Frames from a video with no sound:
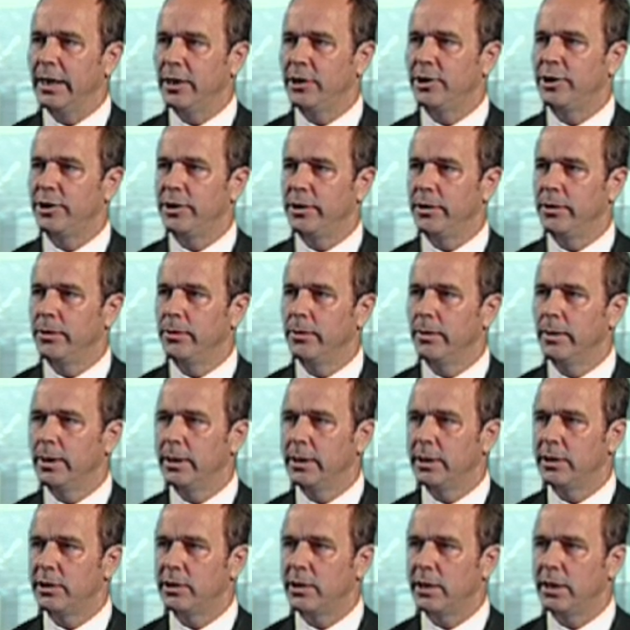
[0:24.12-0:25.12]
issue
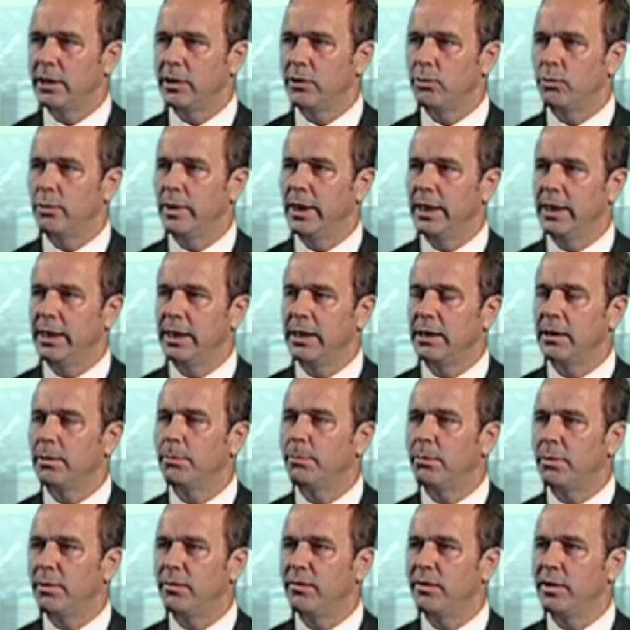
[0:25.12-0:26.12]
is really the
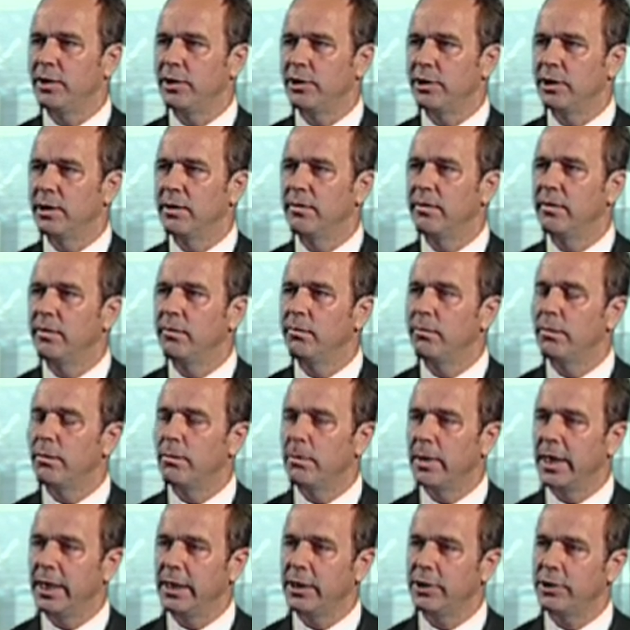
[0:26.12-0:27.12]
provision of
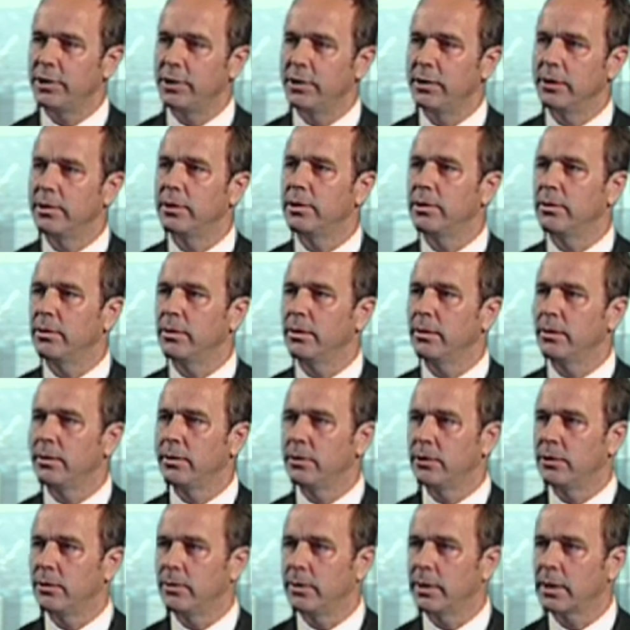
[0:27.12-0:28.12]
information
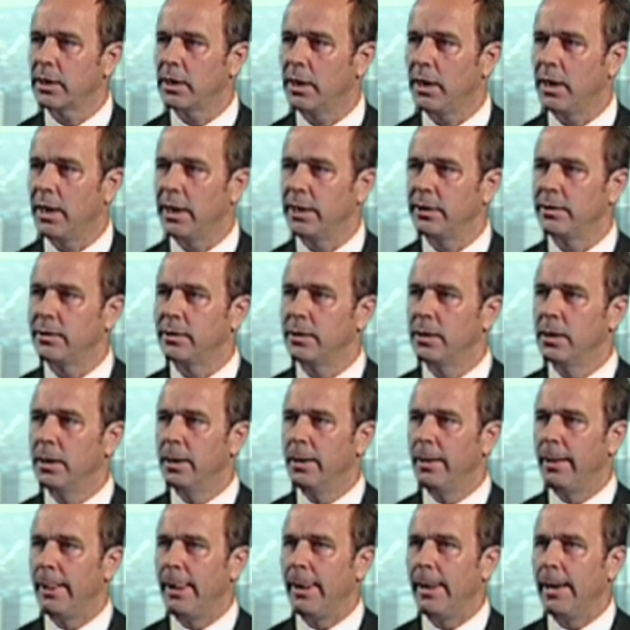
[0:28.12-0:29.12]
to a client,
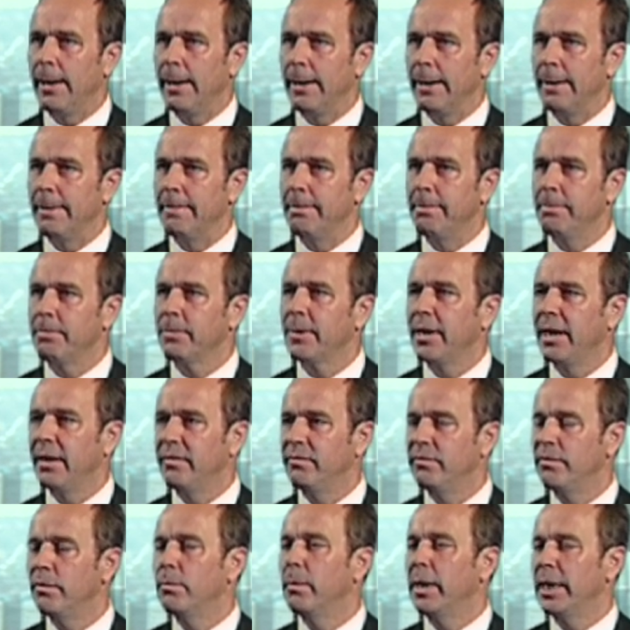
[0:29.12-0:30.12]

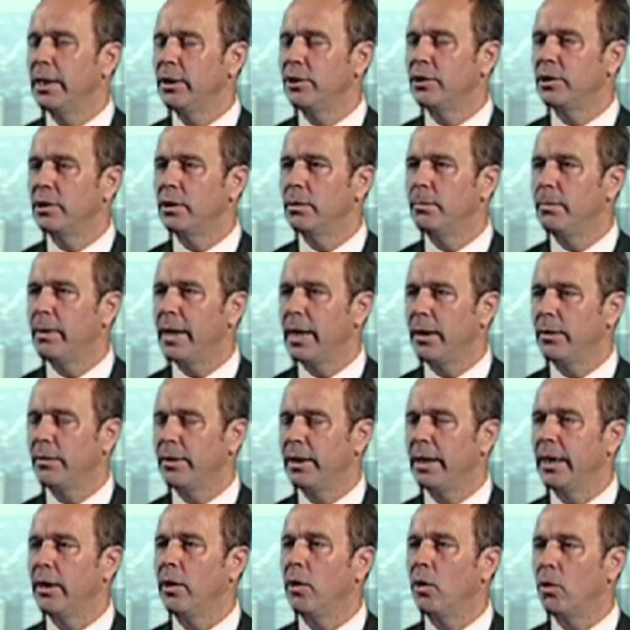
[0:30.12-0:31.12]
information about
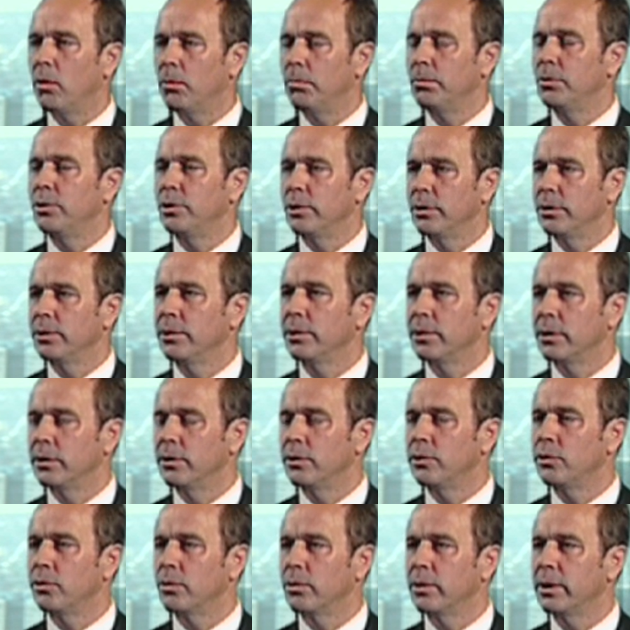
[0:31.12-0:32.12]
their options
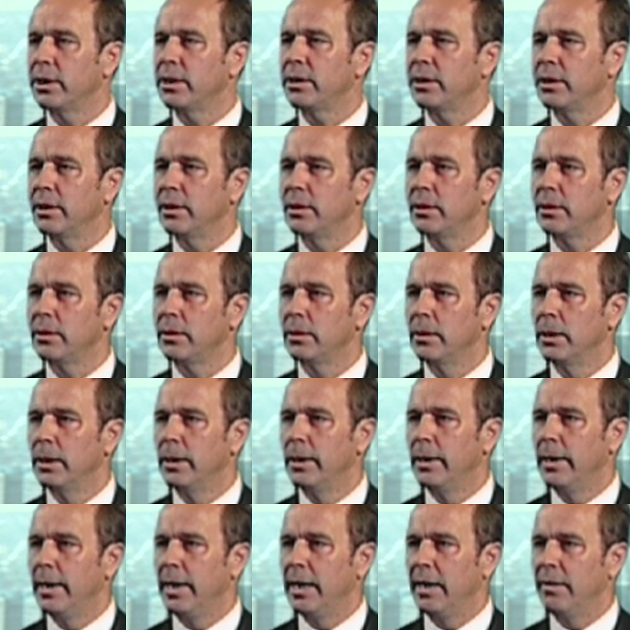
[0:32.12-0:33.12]
and choices,
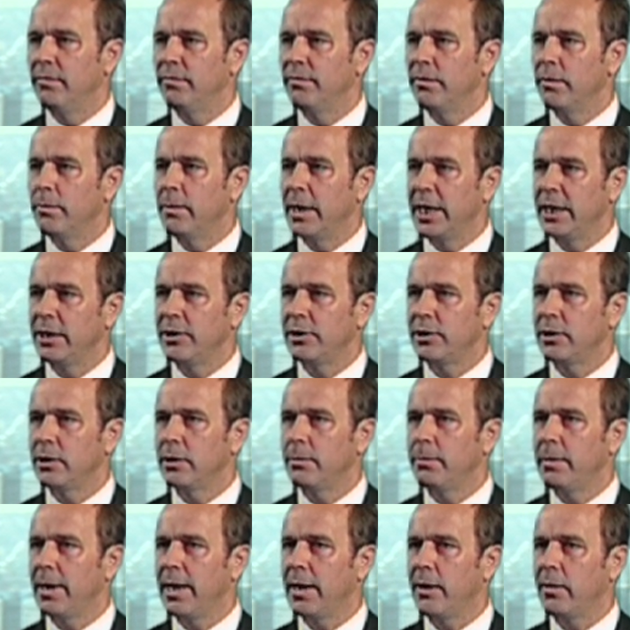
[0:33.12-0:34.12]
information
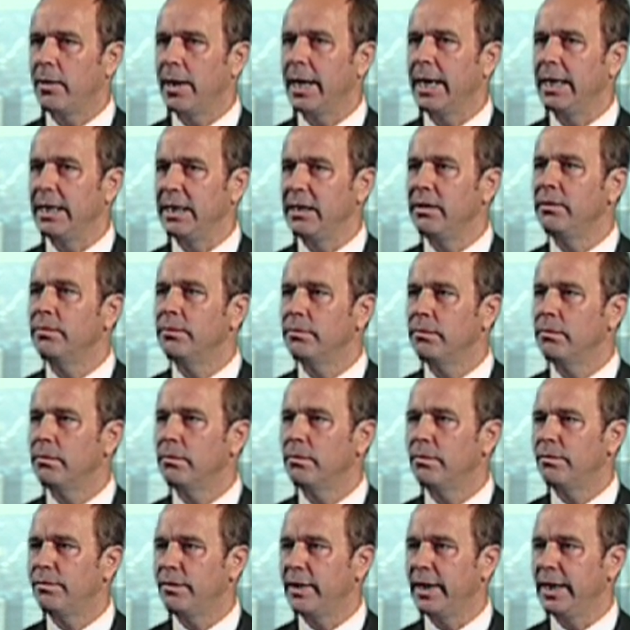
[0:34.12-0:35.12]
about any
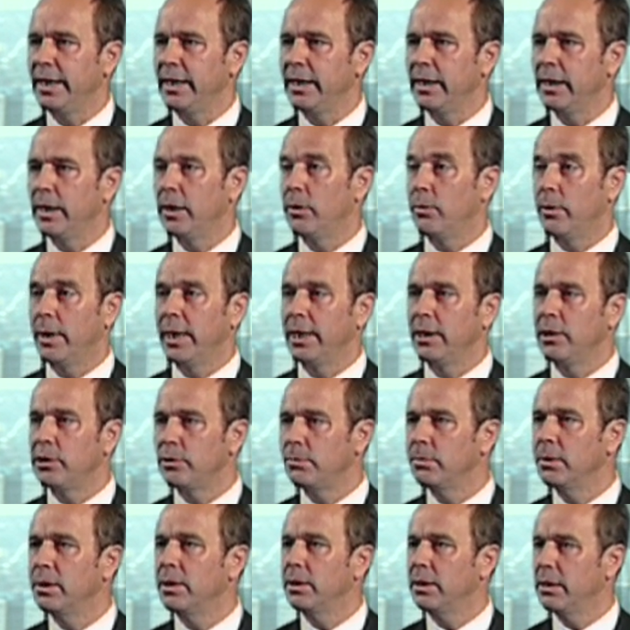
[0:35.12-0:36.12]
fee
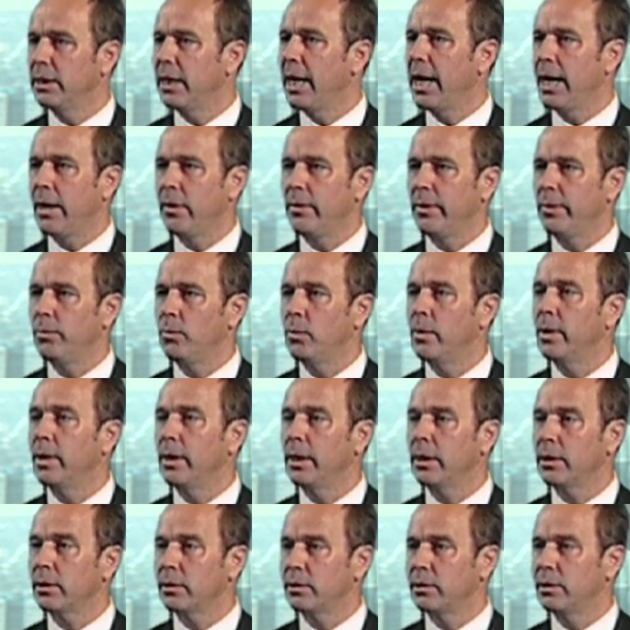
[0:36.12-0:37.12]
arrangement and how it
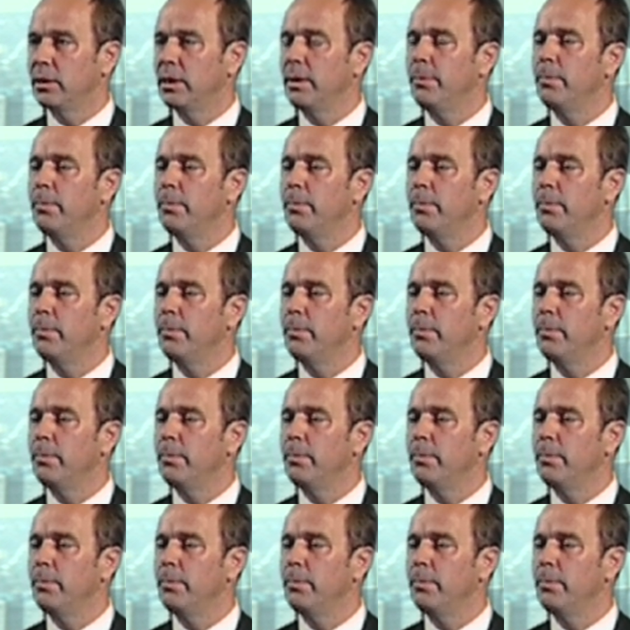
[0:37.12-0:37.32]
works